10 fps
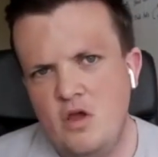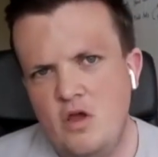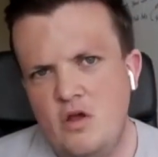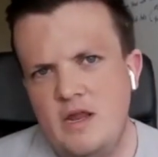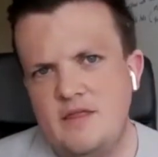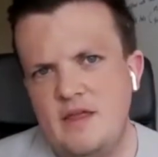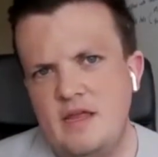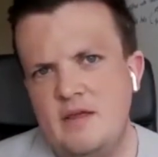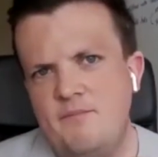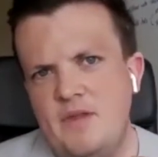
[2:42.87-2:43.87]
who do you
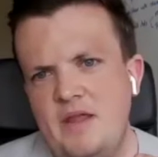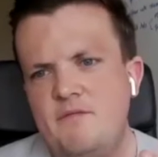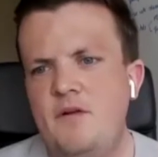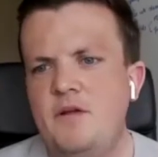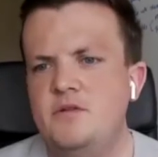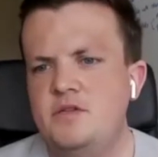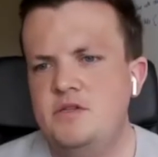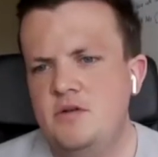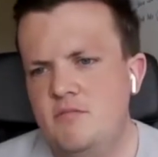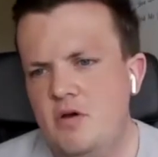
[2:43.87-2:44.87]
think influenced
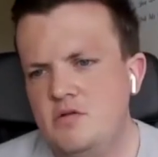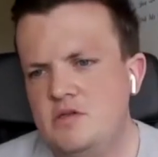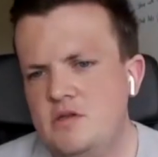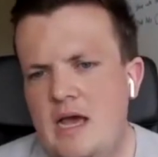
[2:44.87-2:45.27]
you the most,